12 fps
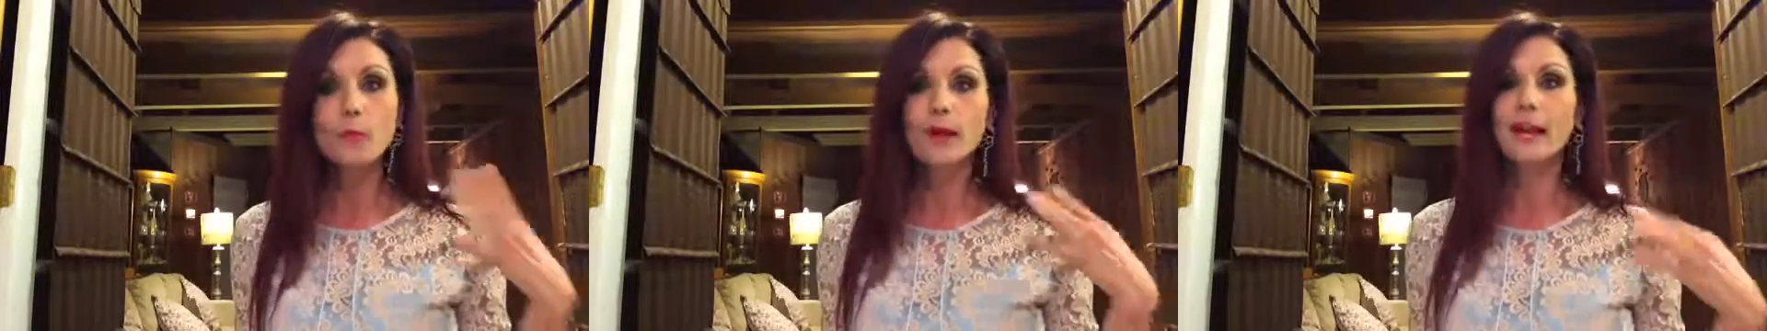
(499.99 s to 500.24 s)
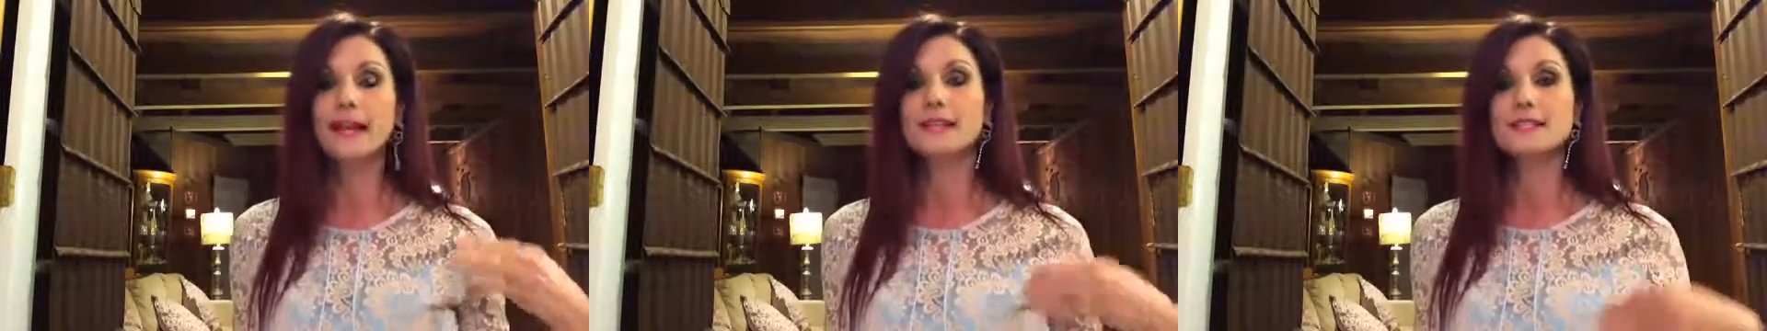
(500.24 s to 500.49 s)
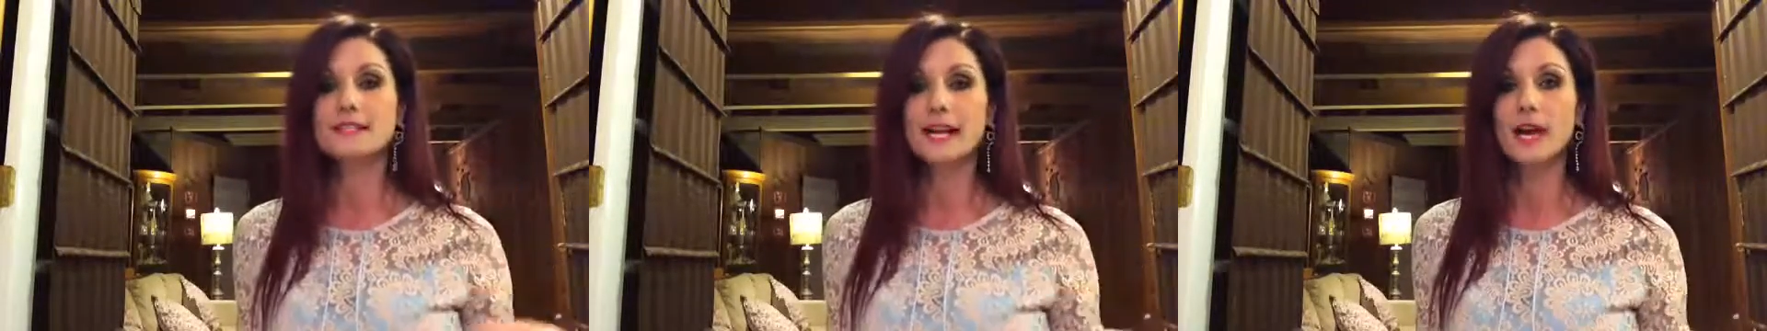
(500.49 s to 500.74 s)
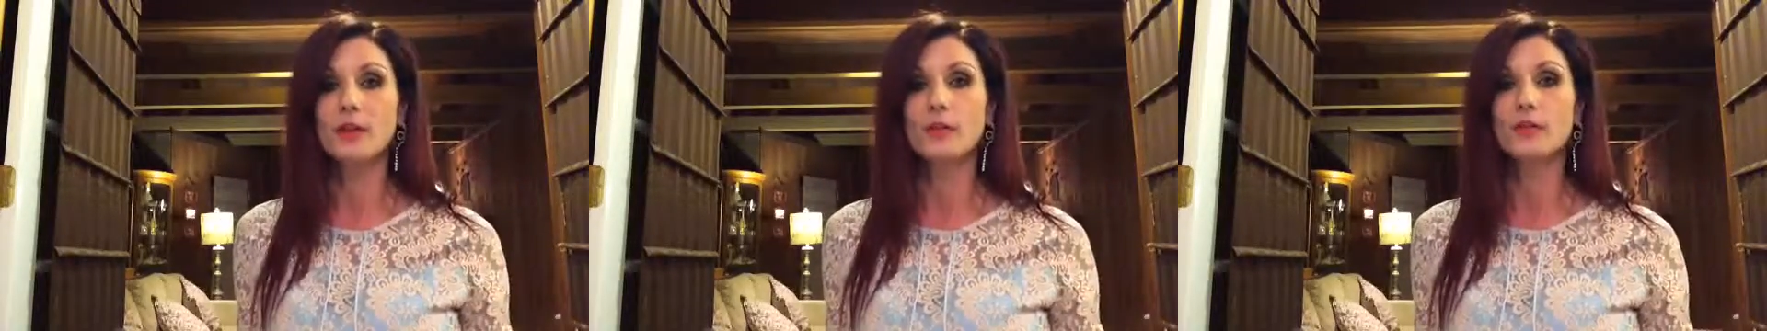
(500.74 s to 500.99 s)
what kind of
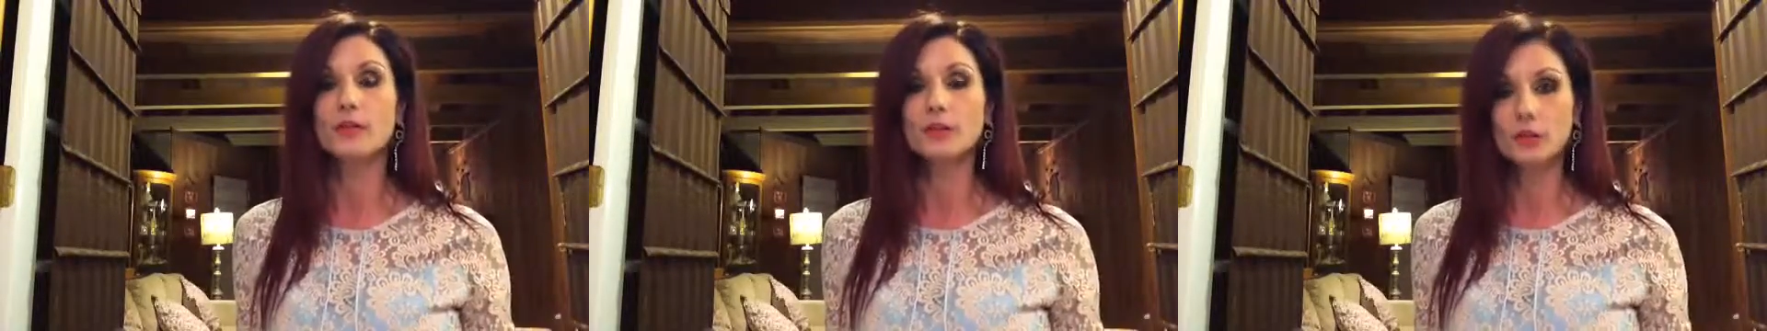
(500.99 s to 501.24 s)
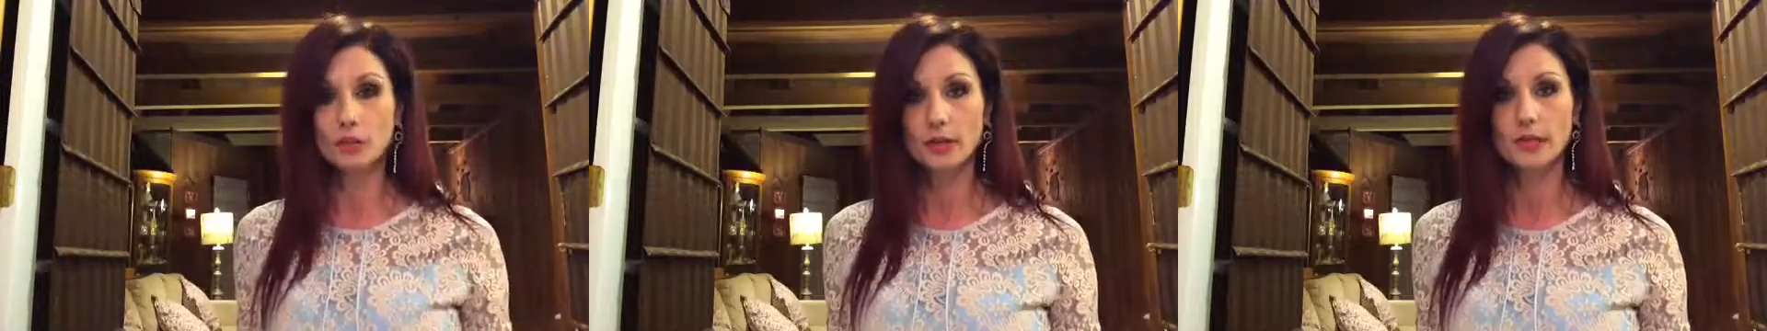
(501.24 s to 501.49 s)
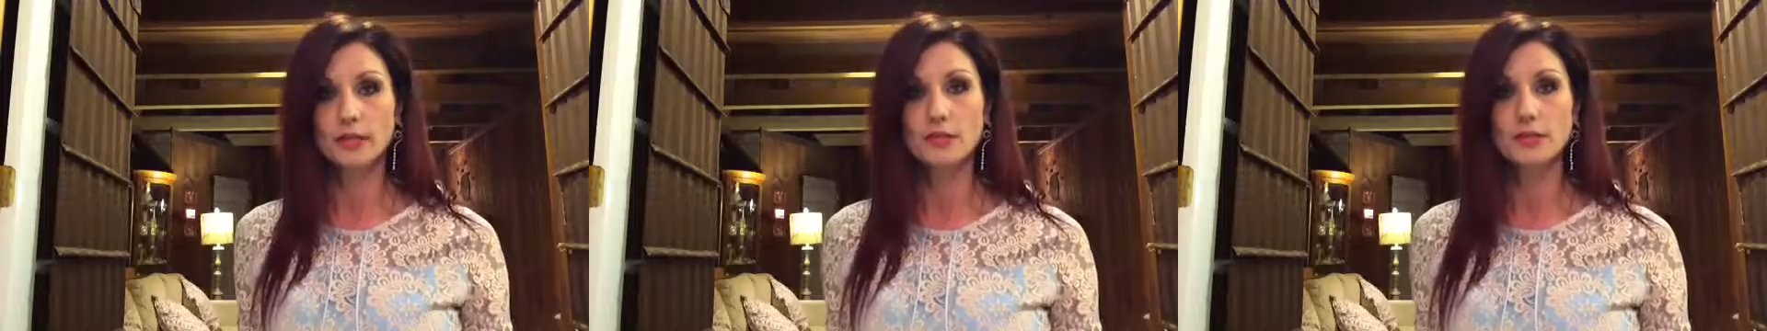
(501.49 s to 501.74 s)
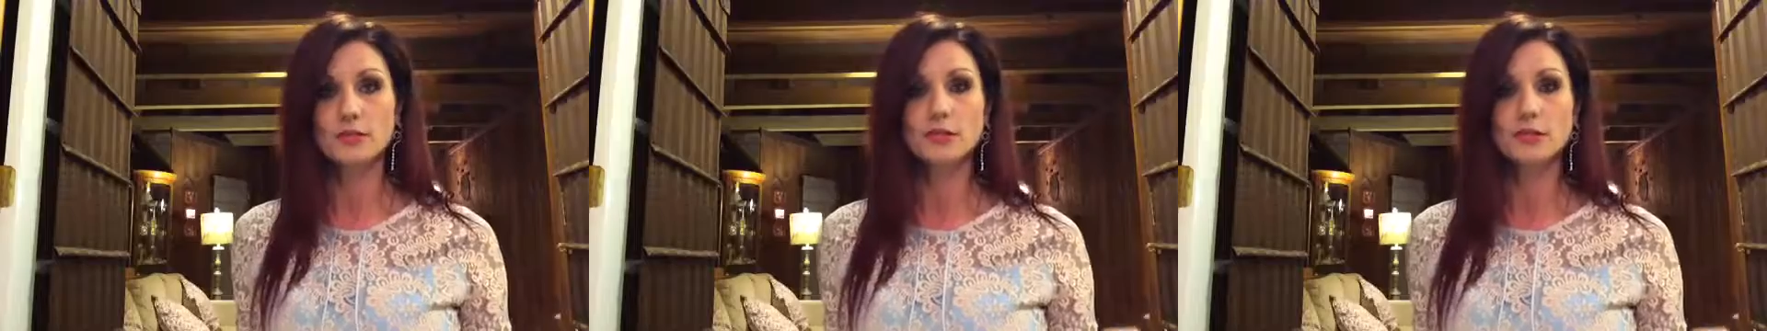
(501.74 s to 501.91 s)
style you're going to do.